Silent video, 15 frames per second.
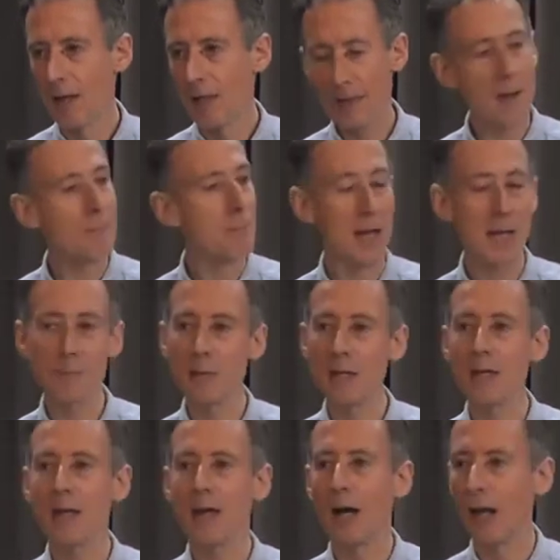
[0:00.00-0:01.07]
That made
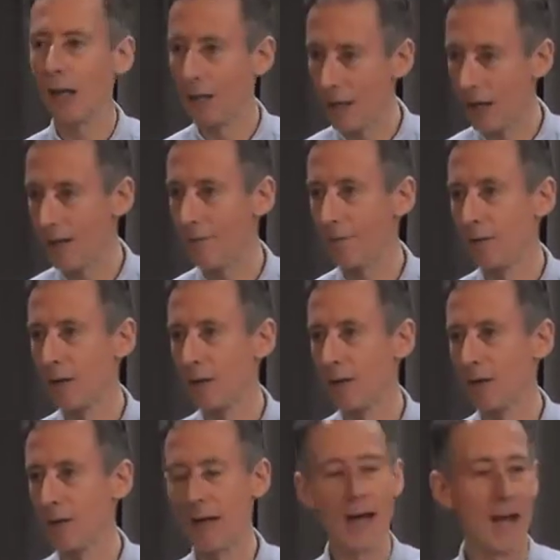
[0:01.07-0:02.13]
me a
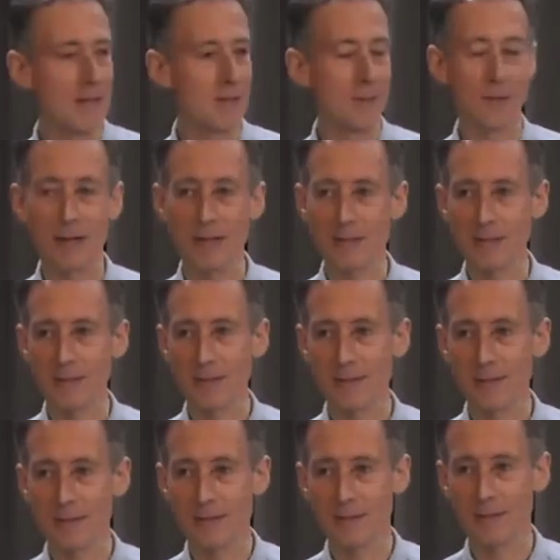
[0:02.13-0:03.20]
lifelong
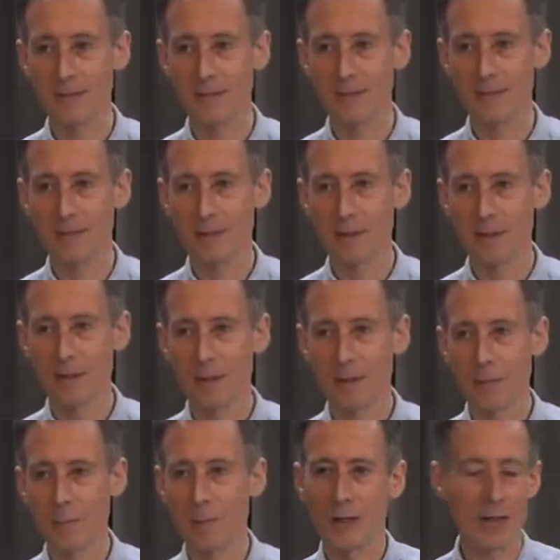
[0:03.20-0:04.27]
anti-racist.
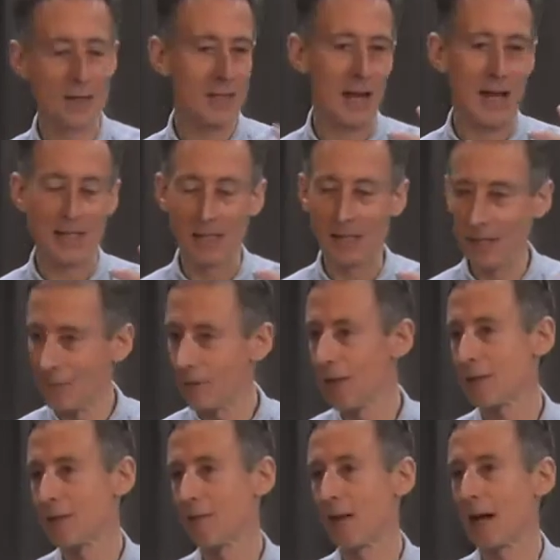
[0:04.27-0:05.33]
Because as 11
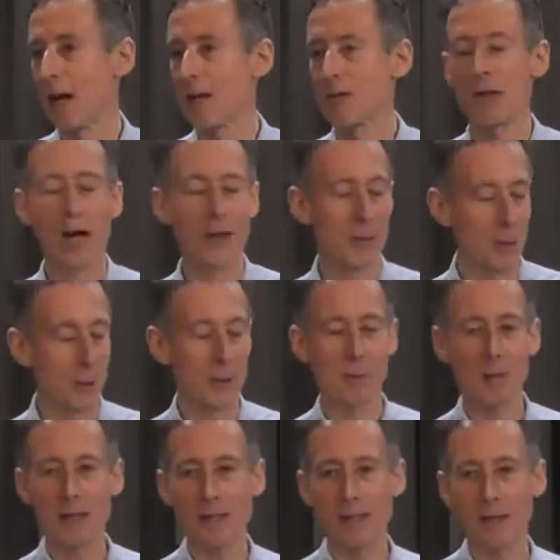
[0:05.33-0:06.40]
years of age, I thought to
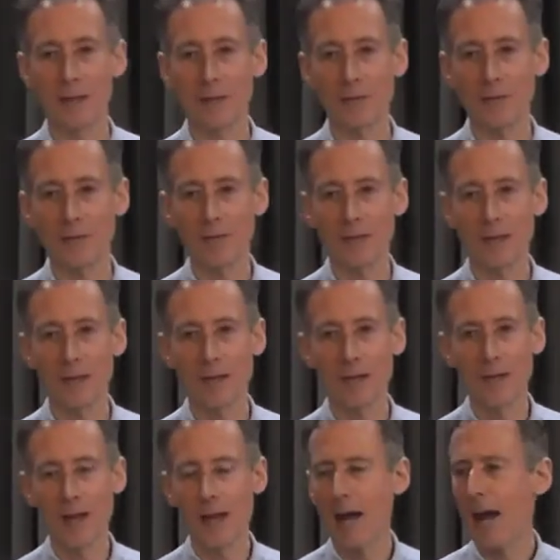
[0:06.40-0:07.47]
myself,
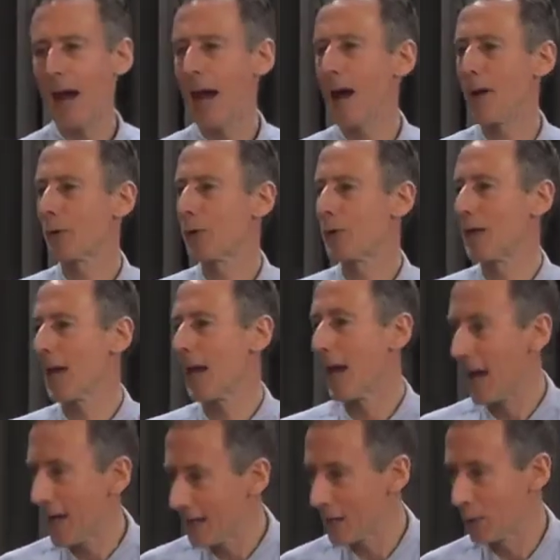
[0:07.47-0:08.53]
how could
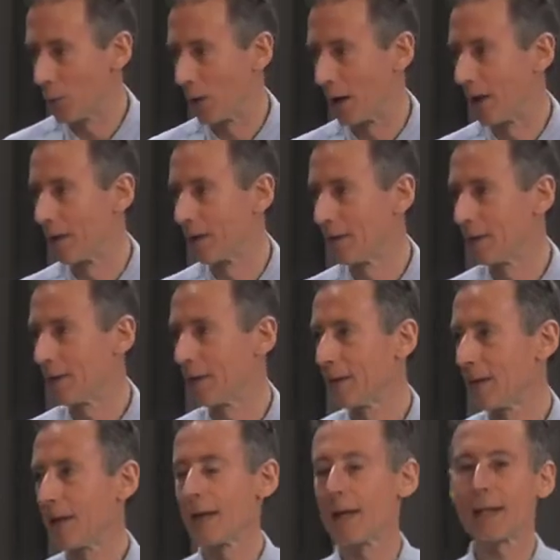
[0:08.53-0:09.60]
anyone
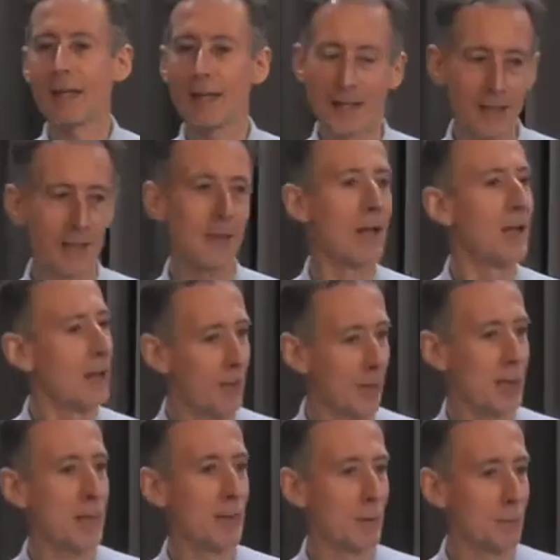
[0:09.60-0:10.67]
kill
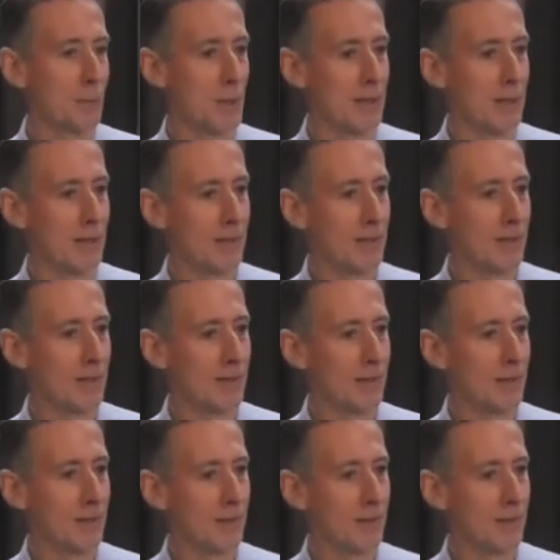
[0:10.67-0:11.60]
another human being,